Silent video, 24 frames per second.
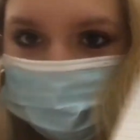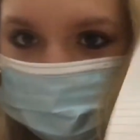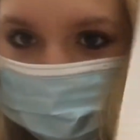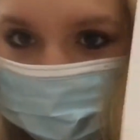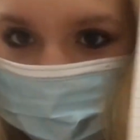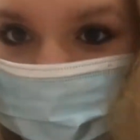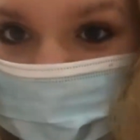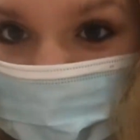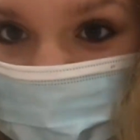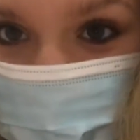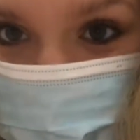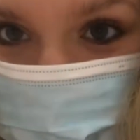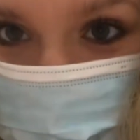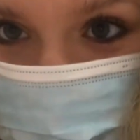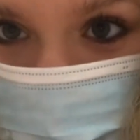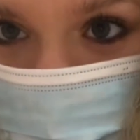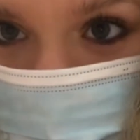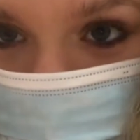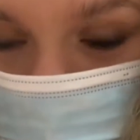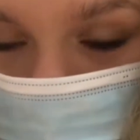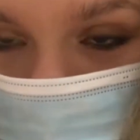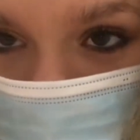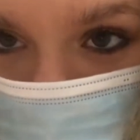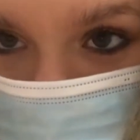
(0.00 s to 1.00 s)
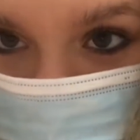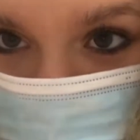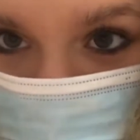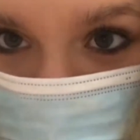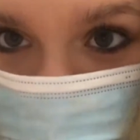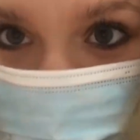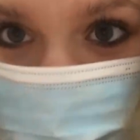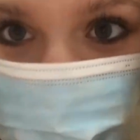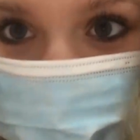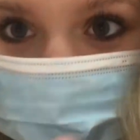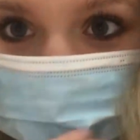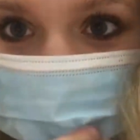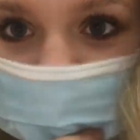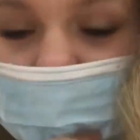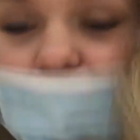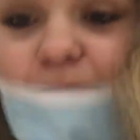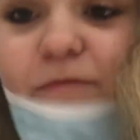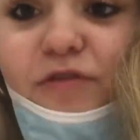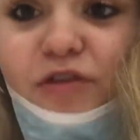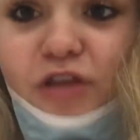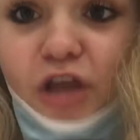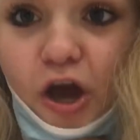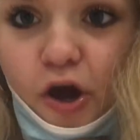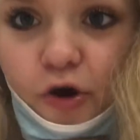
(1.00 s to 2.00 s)
I drew someone a picture.
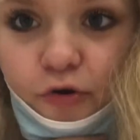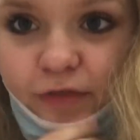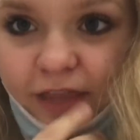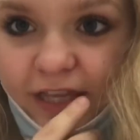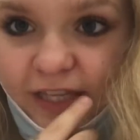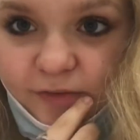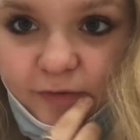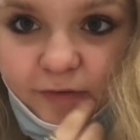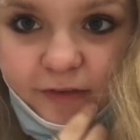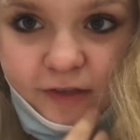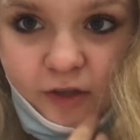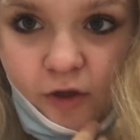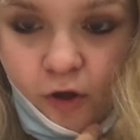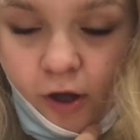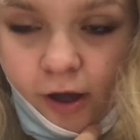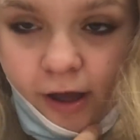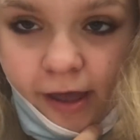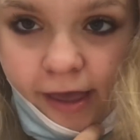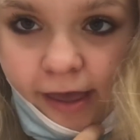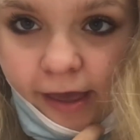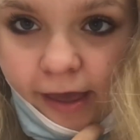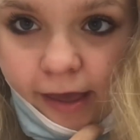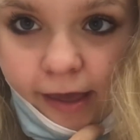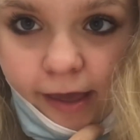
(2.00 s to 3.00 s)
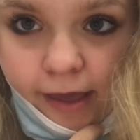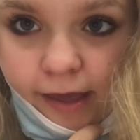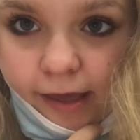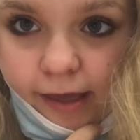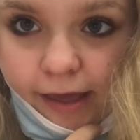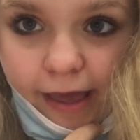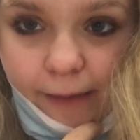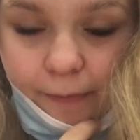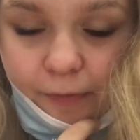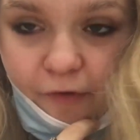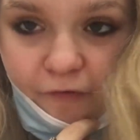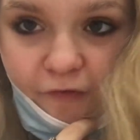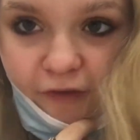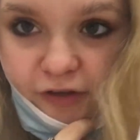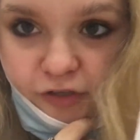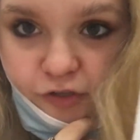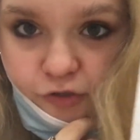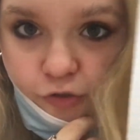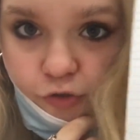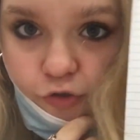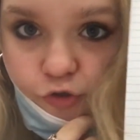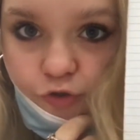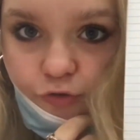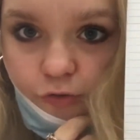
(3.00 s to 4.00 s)
No, this was not a
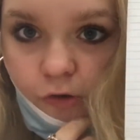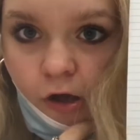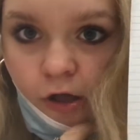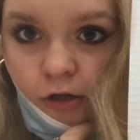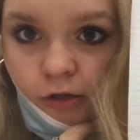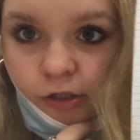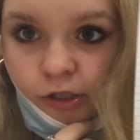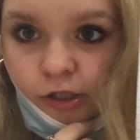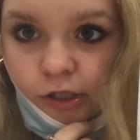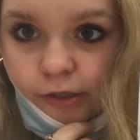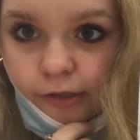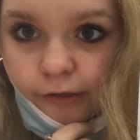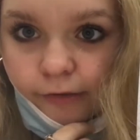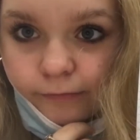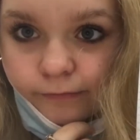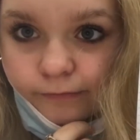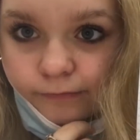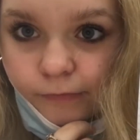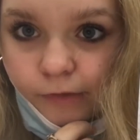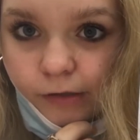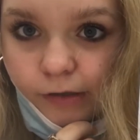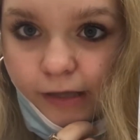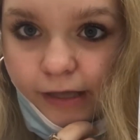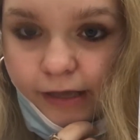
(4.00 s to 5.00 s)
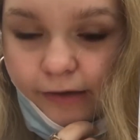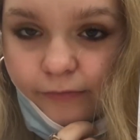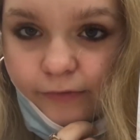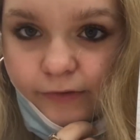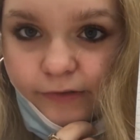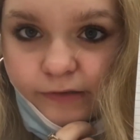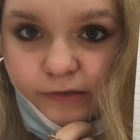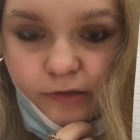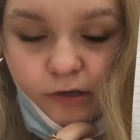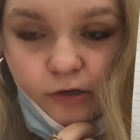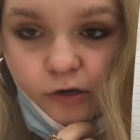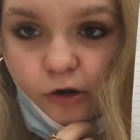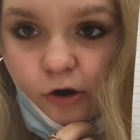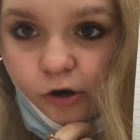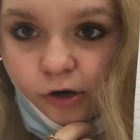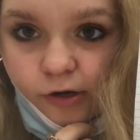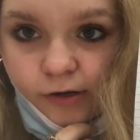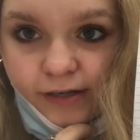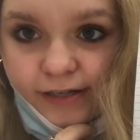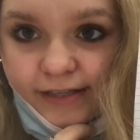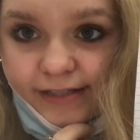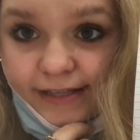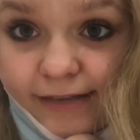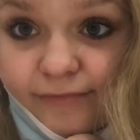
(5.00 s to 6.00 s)
professional drawer. It was not an
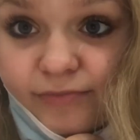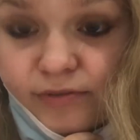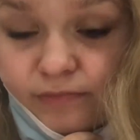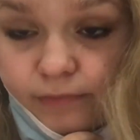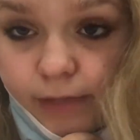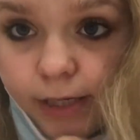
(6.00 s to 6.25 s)
artist, it was me.